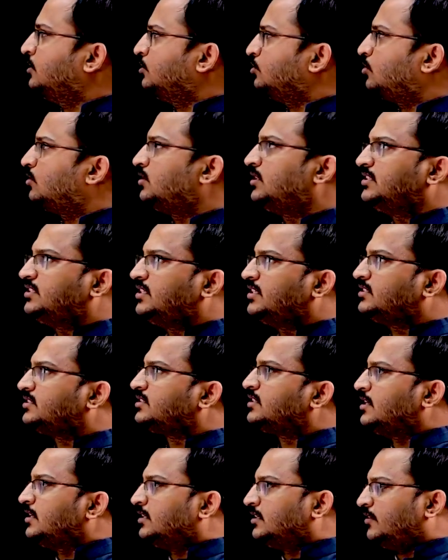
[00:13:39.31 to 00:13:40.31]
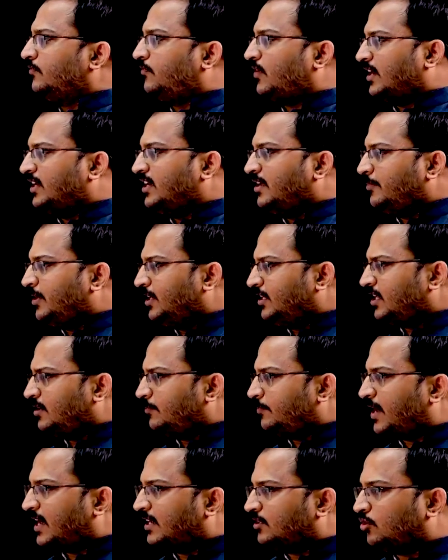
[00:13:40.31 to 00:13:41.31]
So this is the fundamental
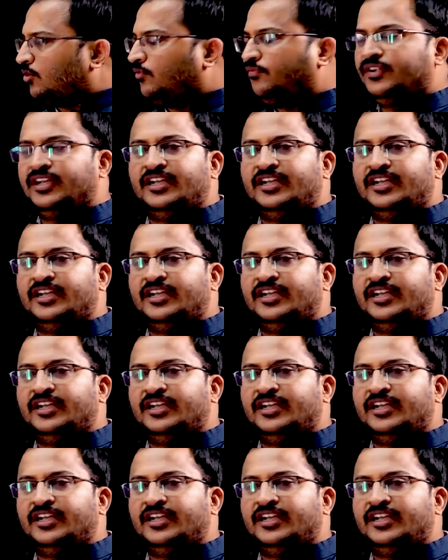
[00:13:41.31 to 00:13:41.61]
part of